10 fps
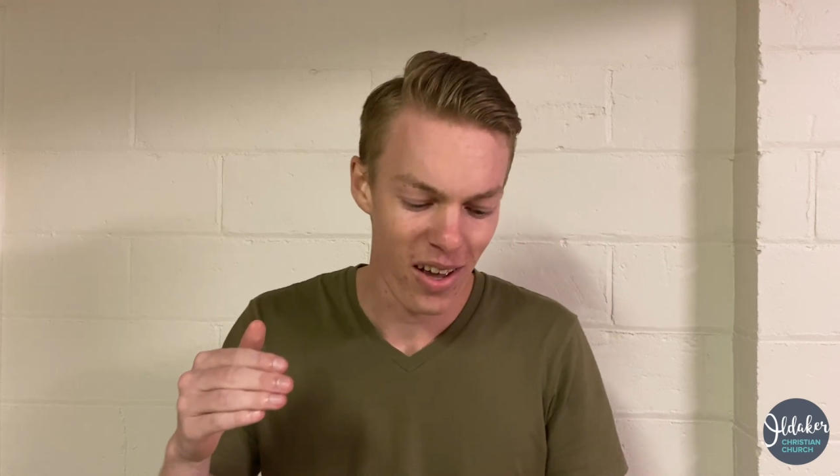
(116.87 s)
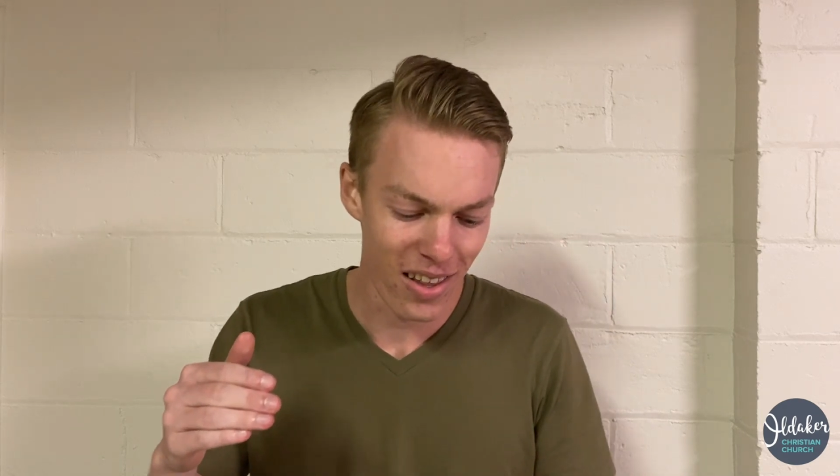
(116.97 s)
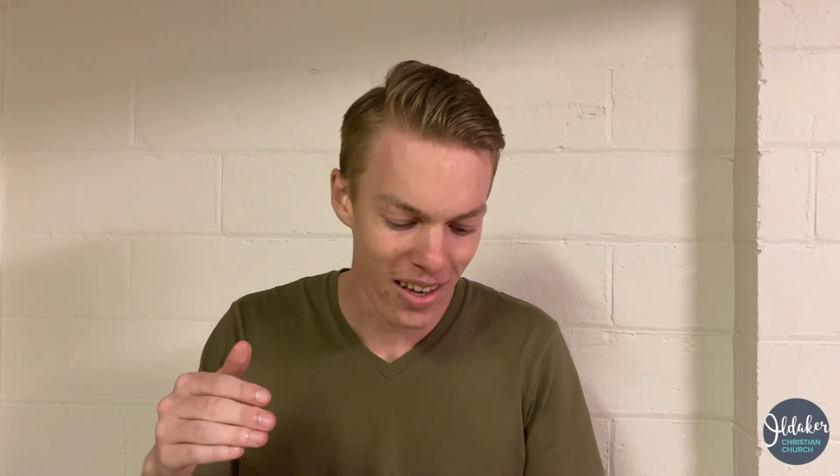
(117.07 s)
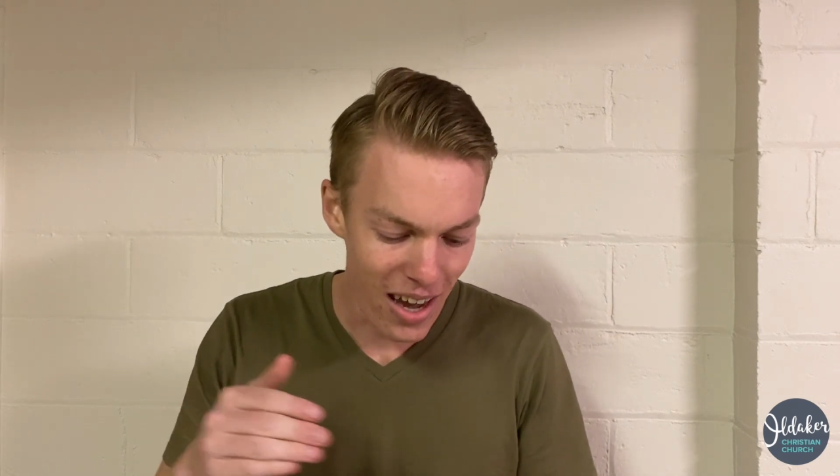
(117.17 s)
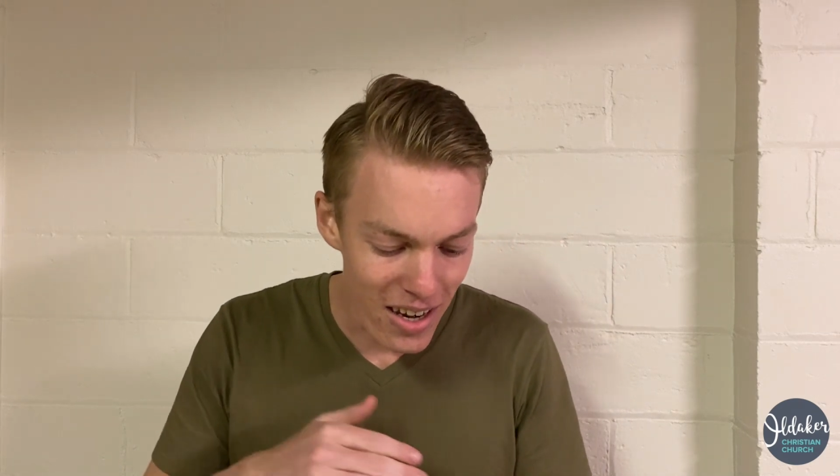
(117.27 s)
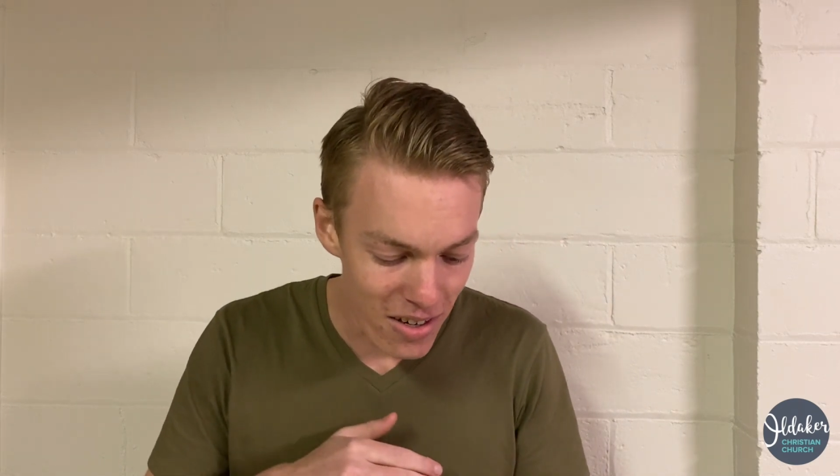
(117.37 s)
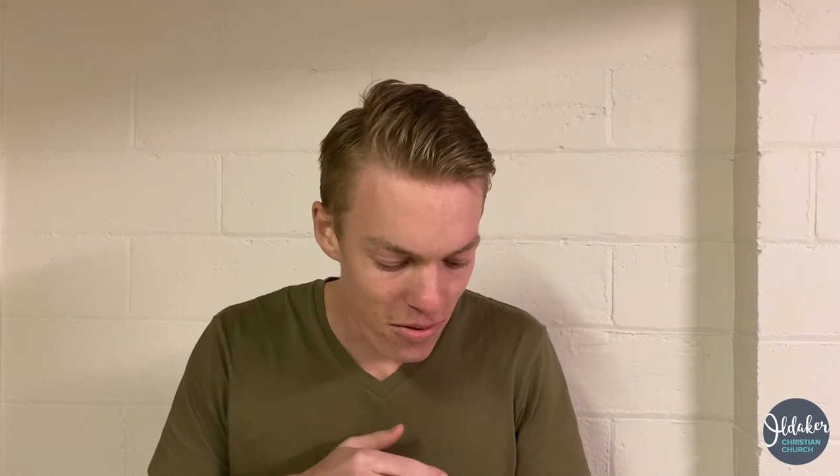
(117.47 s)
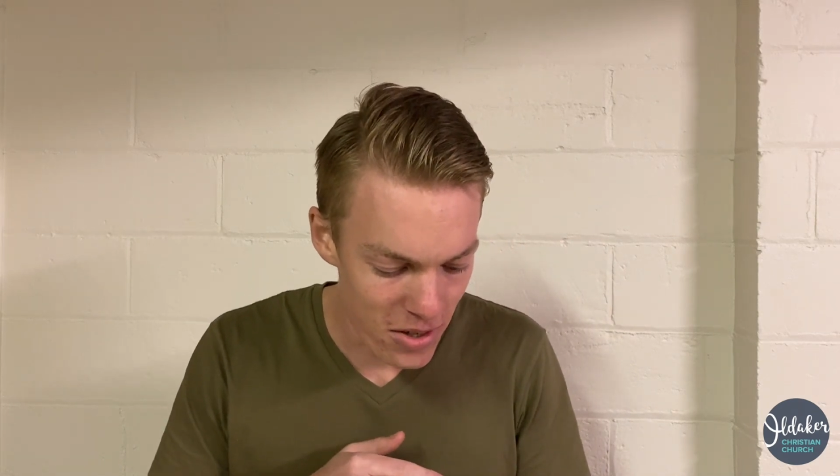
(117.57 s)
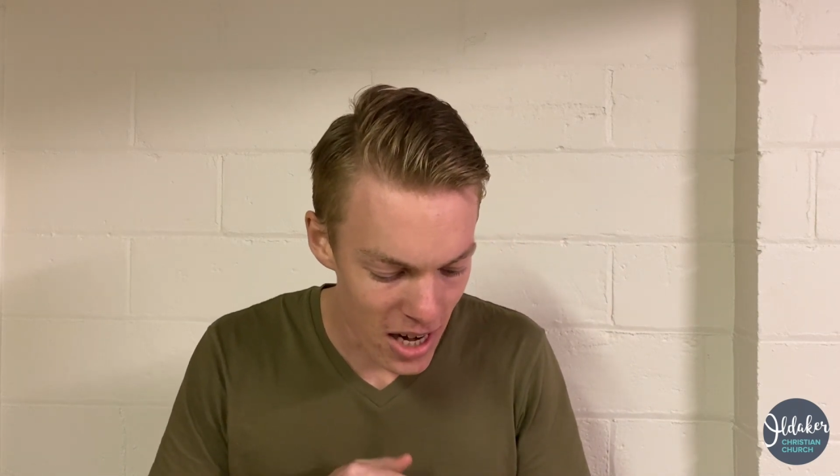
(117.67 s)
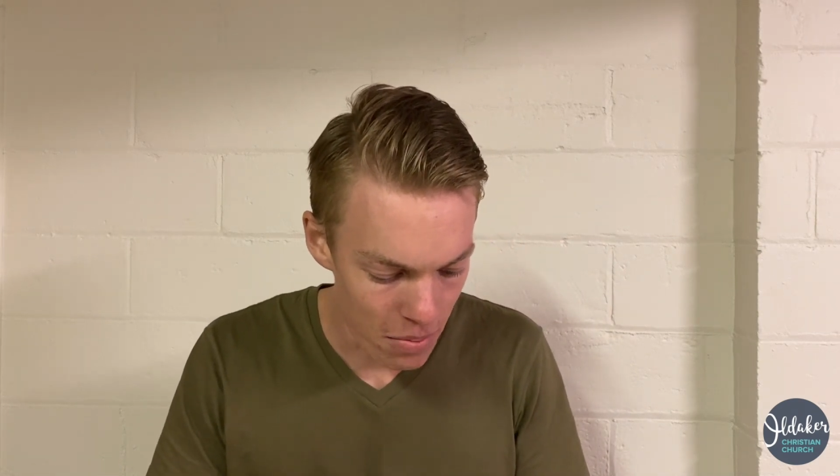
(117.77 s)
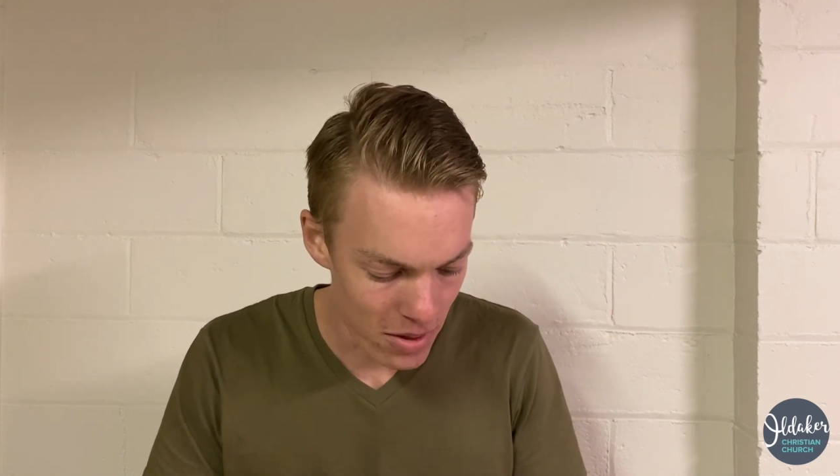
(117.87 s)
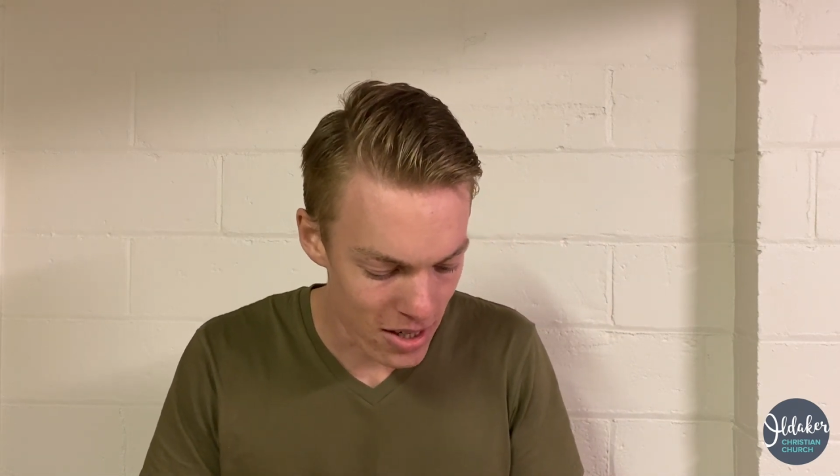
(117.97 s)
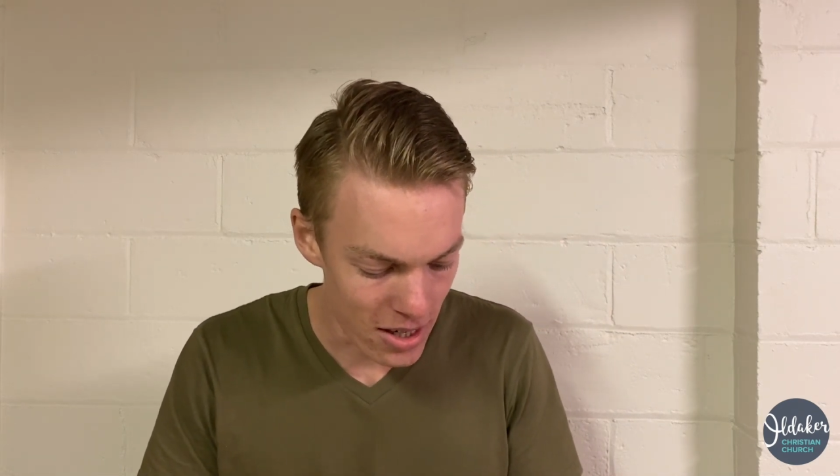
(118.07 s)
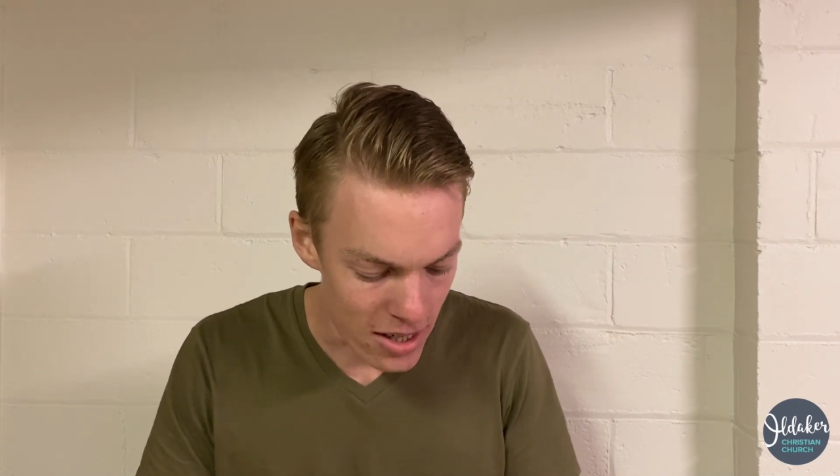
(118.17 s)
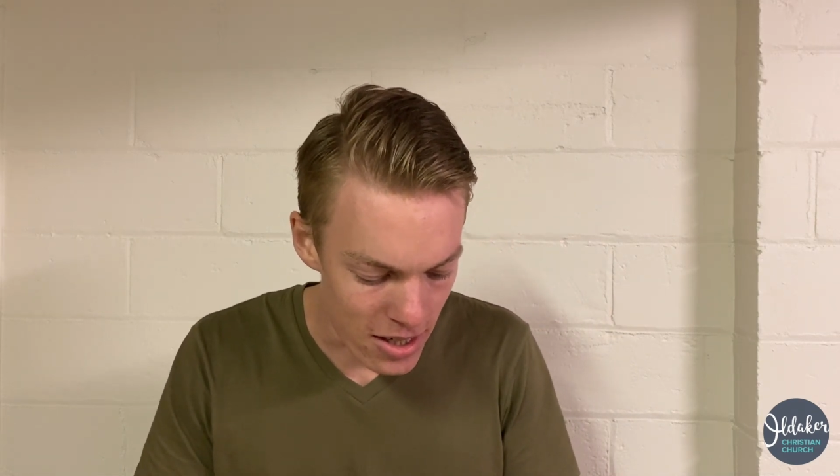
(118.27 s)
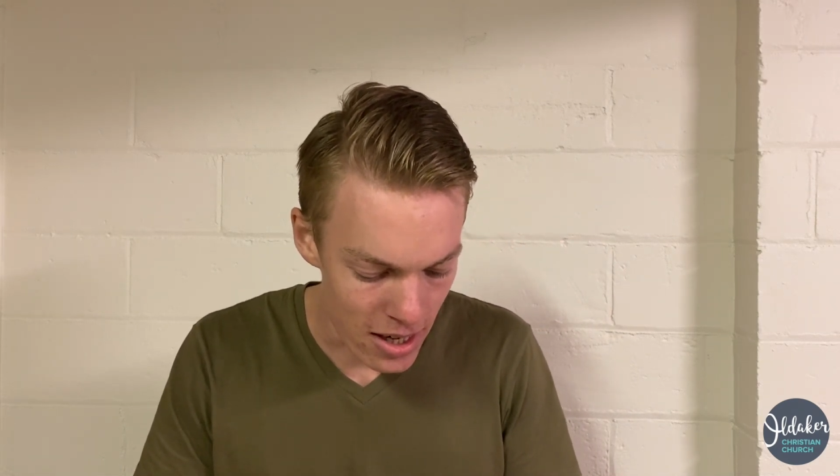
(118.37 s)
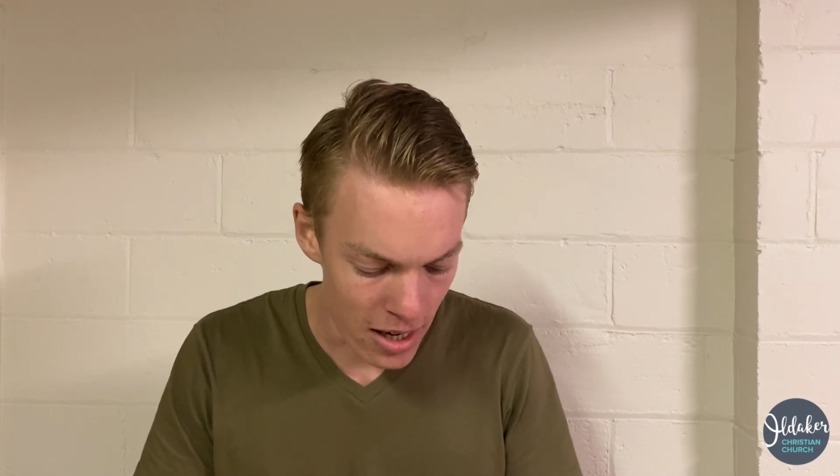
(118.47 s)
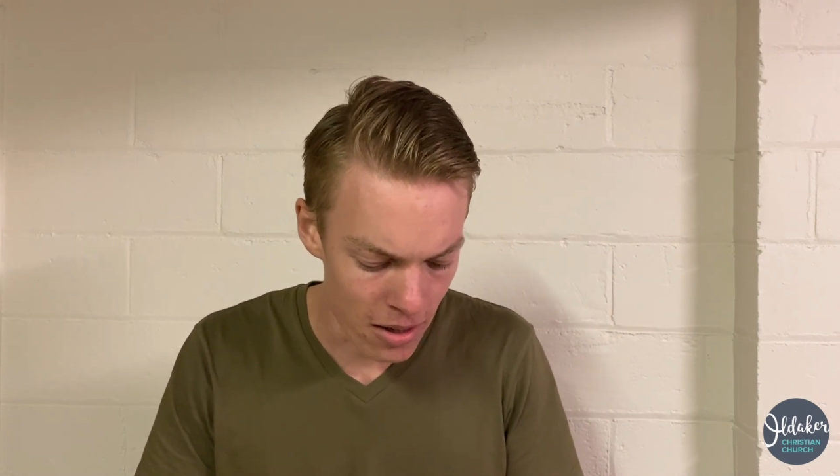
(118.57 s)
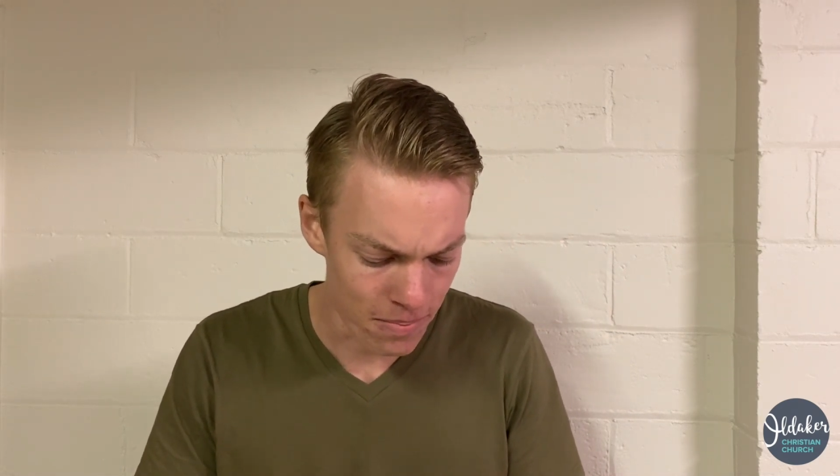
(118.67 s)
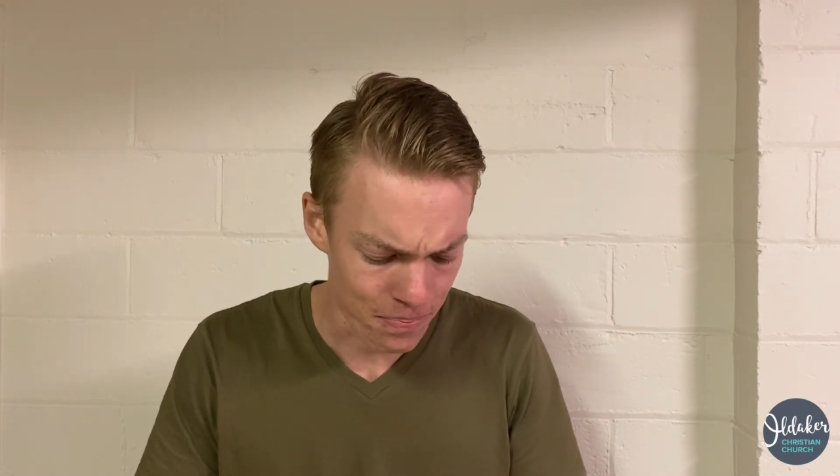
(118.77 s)
the end of chapter
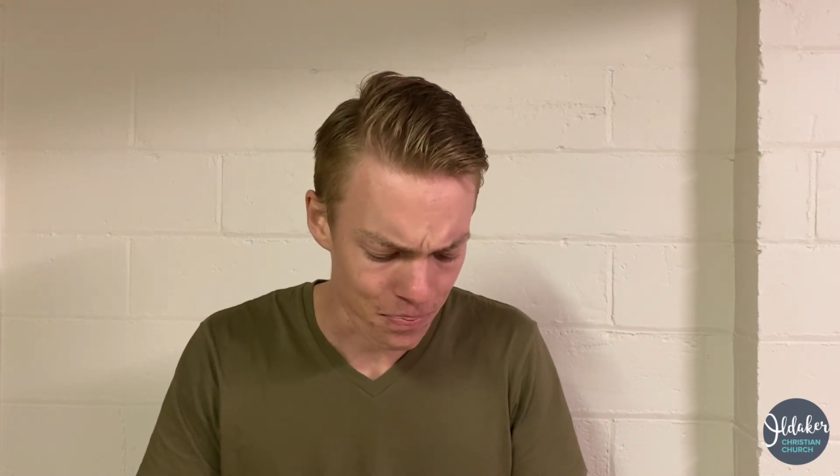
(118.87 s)
16